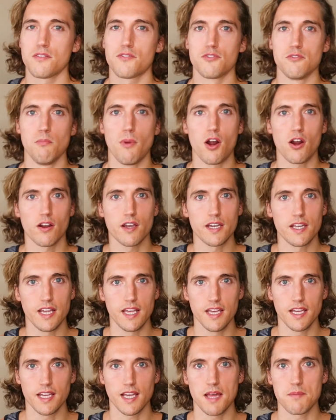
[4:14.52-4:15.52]
through
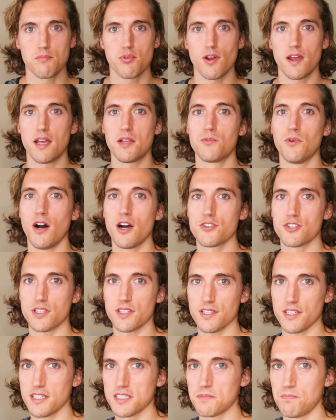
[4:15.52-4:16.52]
marketing and
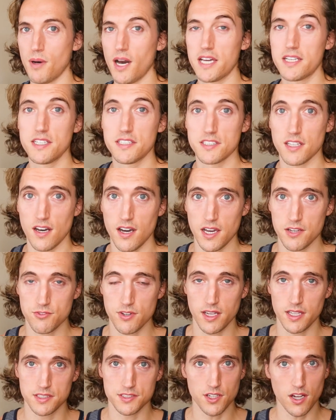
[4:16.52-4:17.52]
brainwashing us by design,
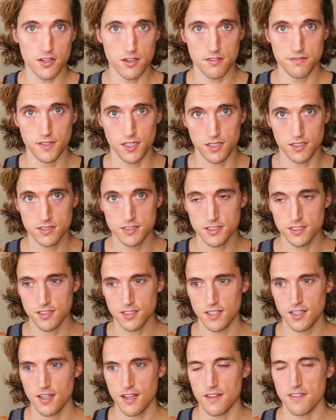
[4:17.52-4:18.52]
right? It's not your fault
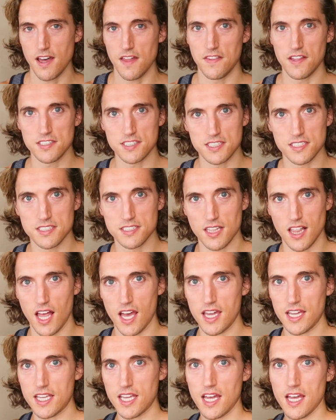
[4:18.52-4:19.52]
that this is
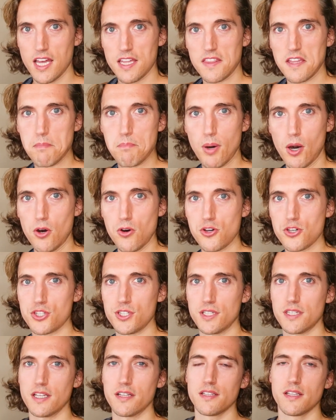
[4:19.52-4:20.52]
like the
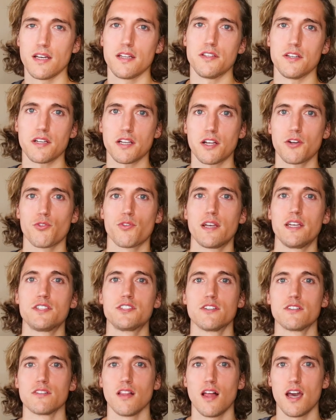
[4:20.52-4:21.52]
potion that
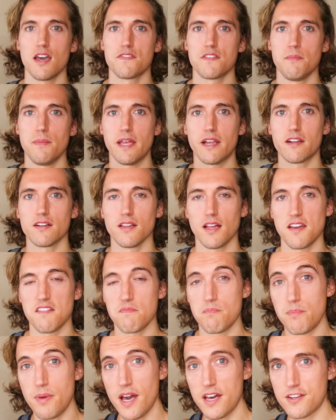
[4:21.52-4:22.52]
increase your life to make your
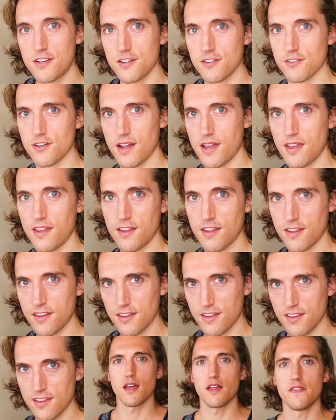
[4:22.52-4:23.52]
life better, right?
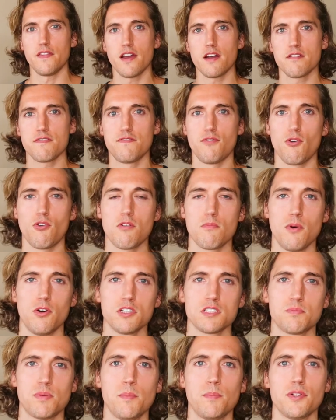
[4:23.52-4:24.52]
And therefore,
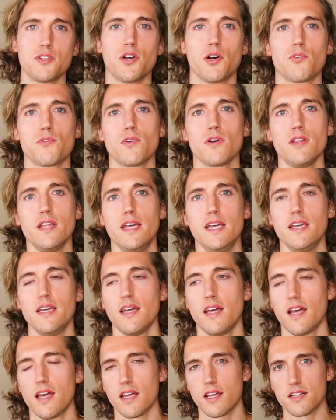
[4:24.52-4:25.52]
most people don't
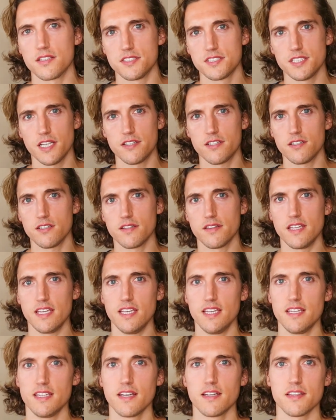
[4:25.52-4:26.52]
really consider
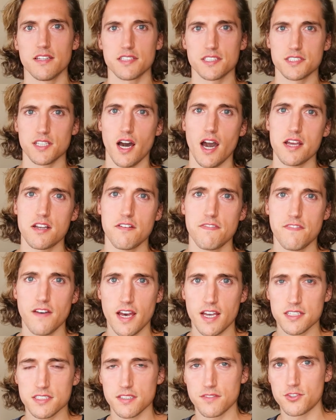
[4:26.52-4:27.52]
the side
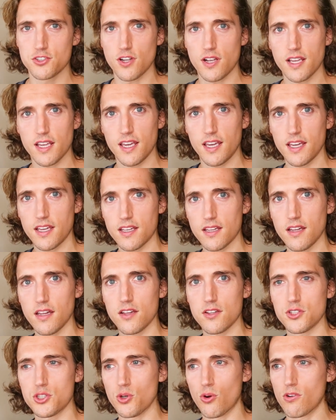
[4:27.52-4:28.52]
effects of
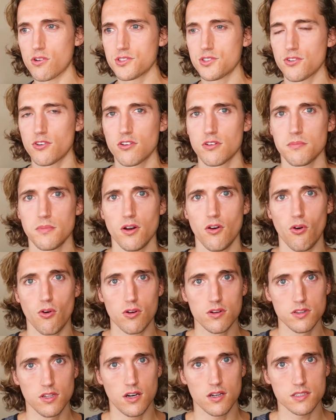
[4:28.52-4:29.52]
drinking, short-term
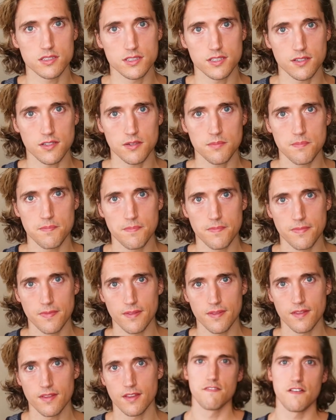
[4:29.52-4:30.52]
or
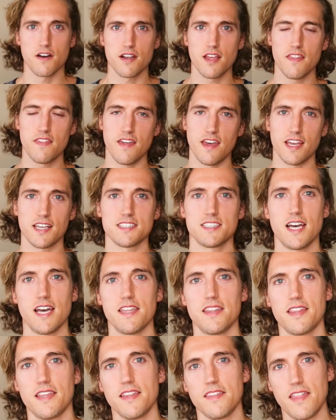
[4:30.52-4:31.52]
long-term. The funny thing is
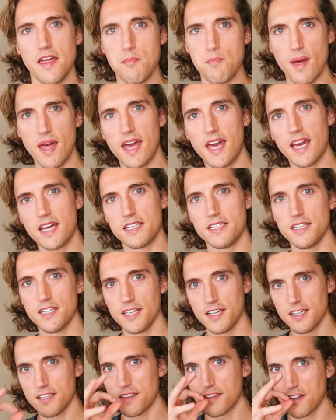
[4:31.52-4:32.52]
that they banned
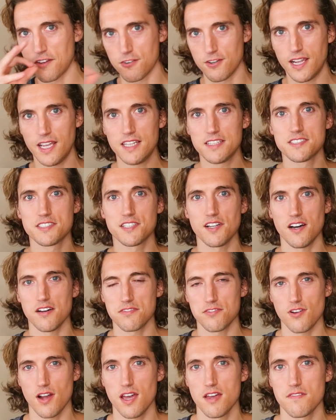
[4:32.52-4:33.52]
the green
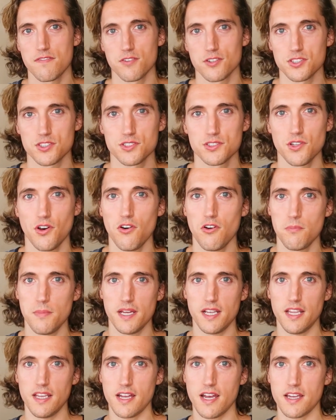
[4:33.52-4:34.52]
stuff, right, for so
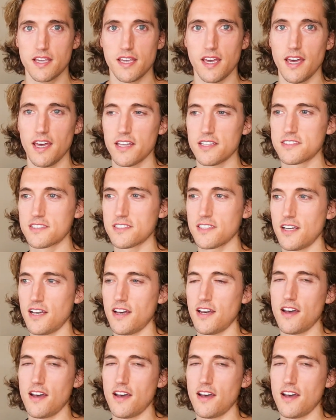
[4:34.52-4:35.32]
many decades,